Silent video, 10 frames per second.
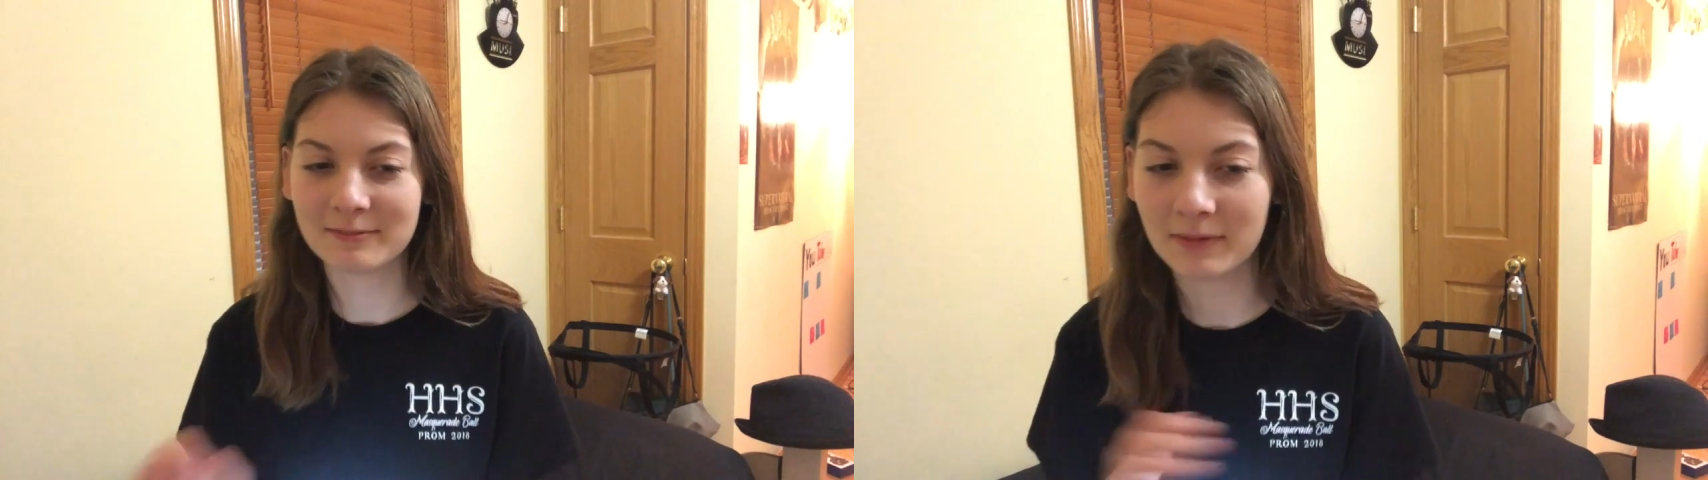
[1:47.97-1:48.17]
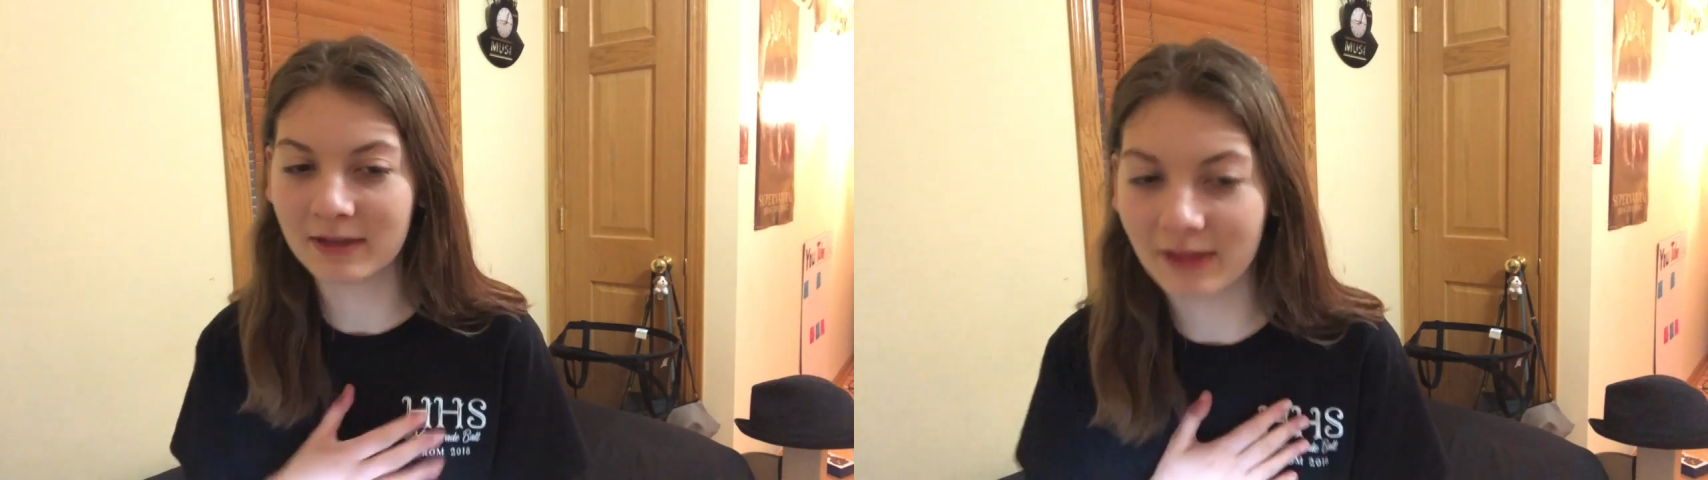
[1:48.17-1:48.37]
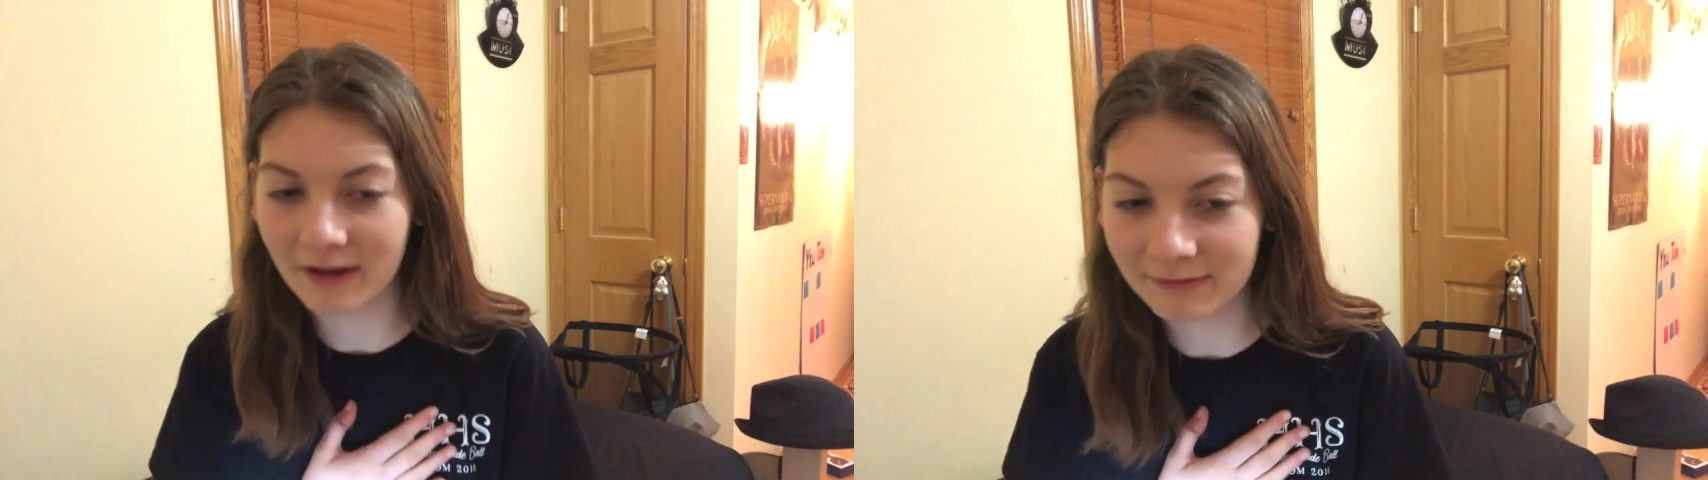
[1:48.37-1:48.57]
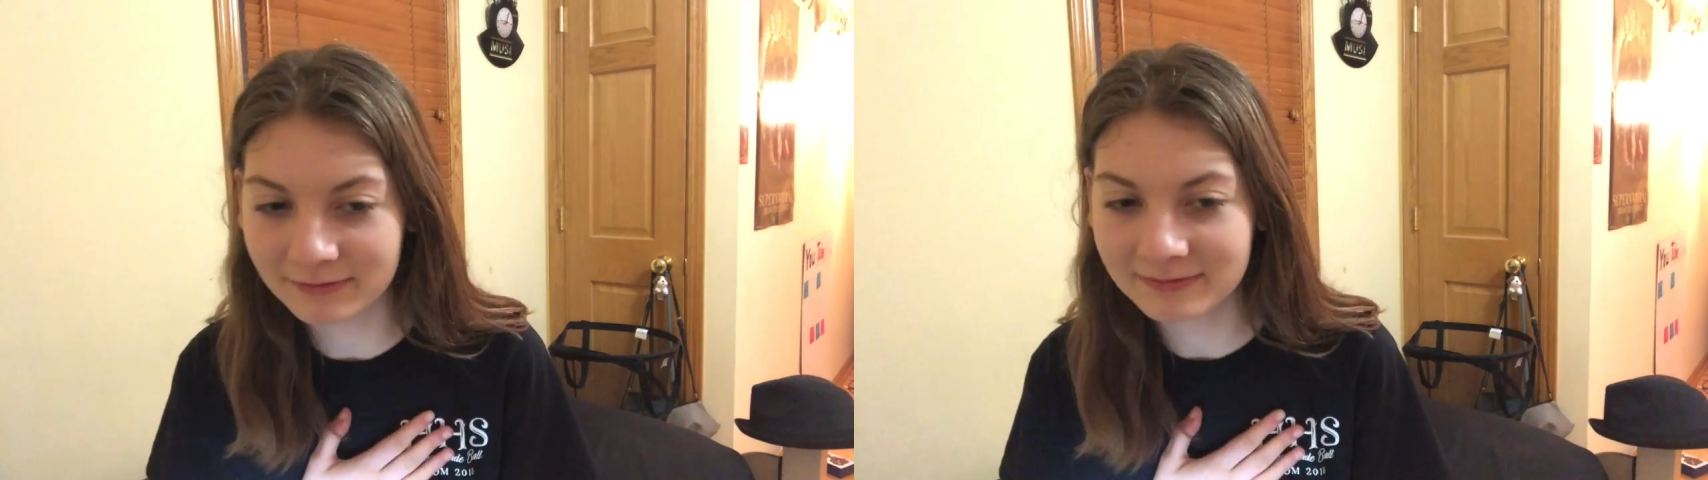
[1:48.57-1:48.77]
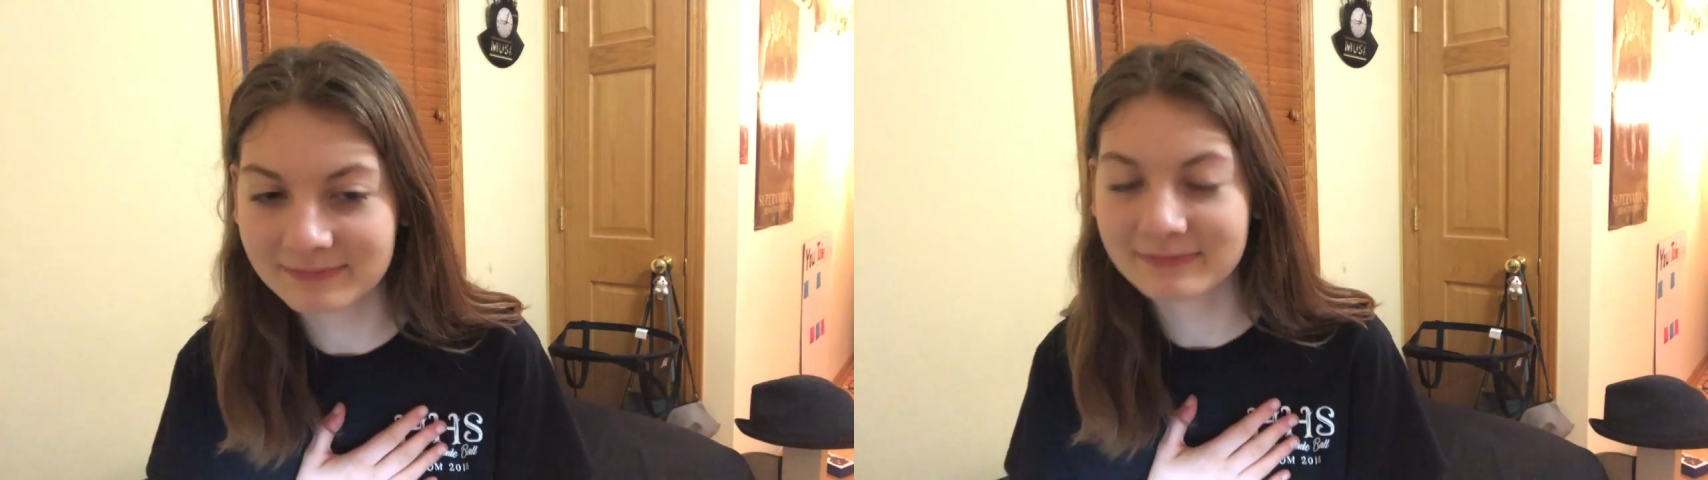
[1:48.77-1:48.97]
my love
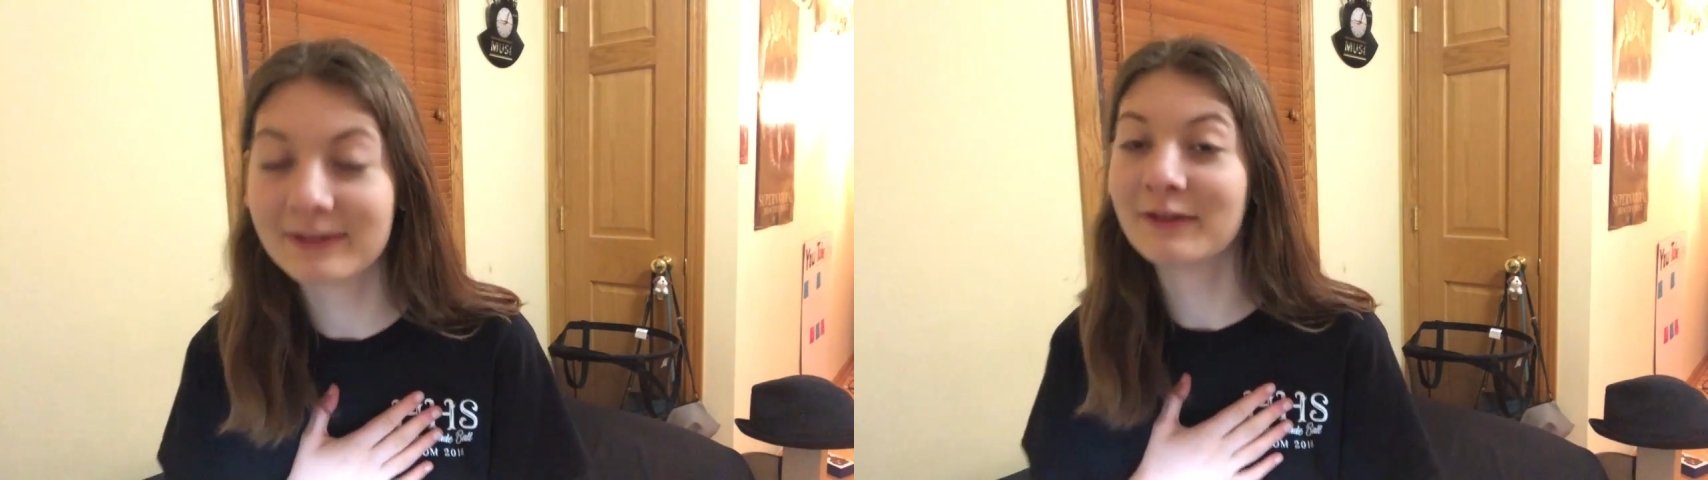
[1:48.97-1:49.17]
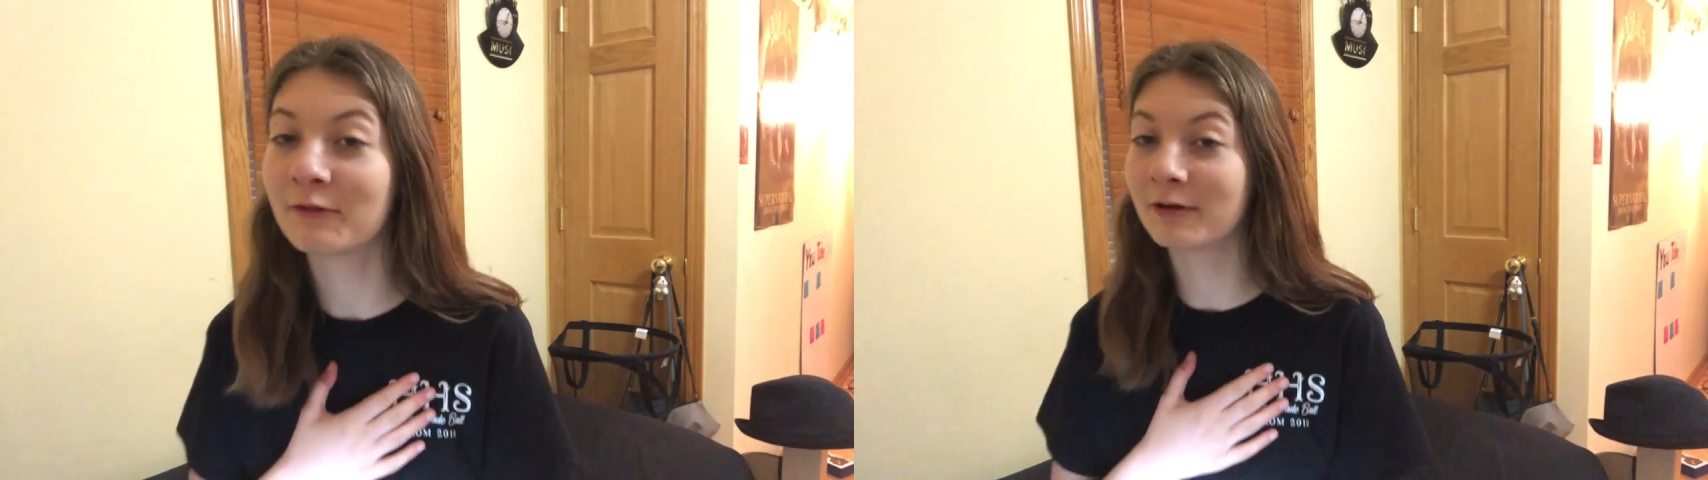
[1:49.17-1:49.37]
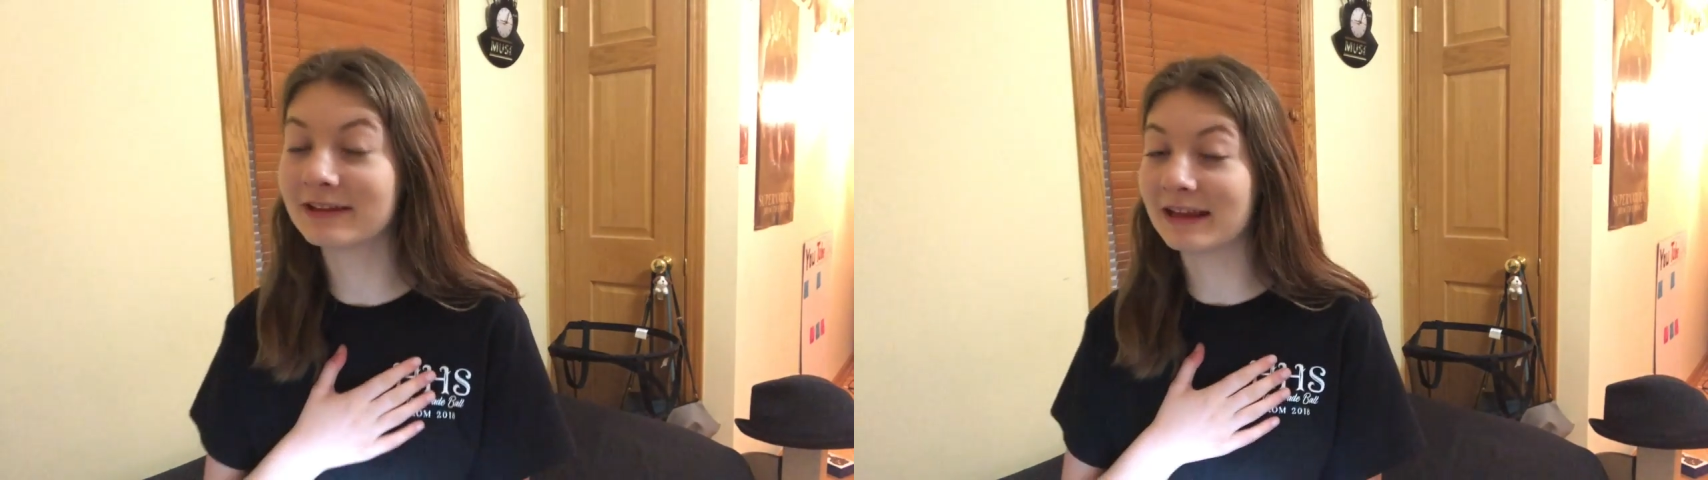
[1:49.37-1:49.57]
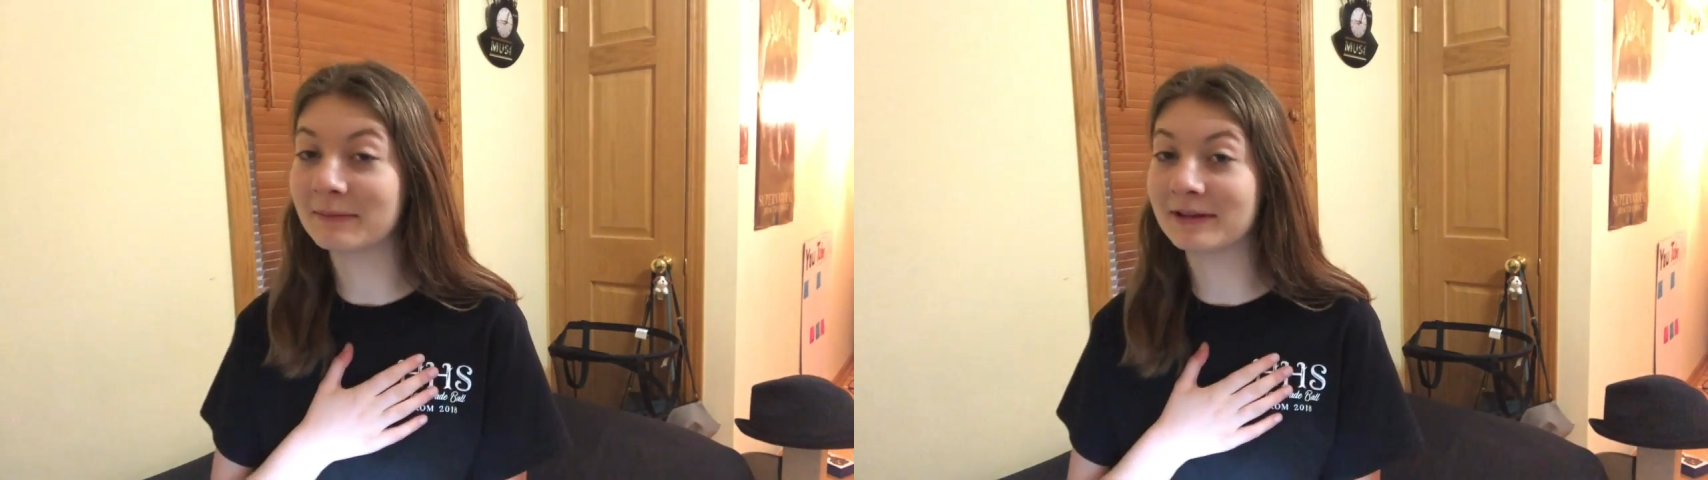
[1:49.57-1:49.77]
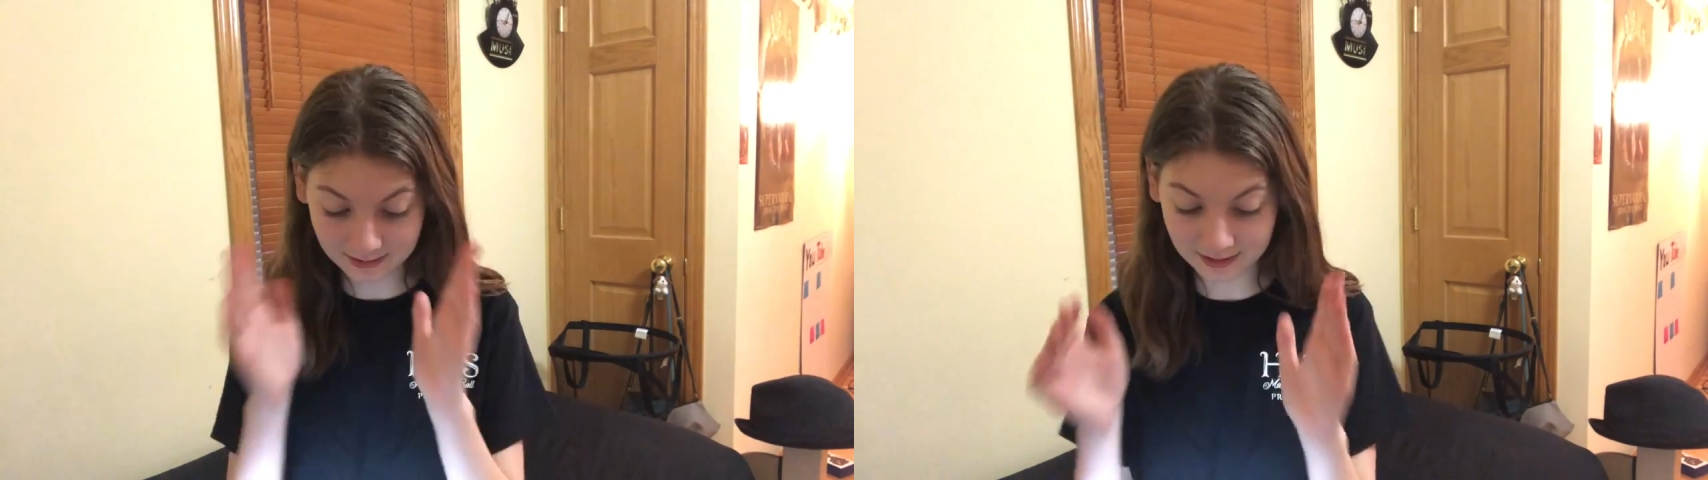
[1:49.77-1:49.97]
for Damon,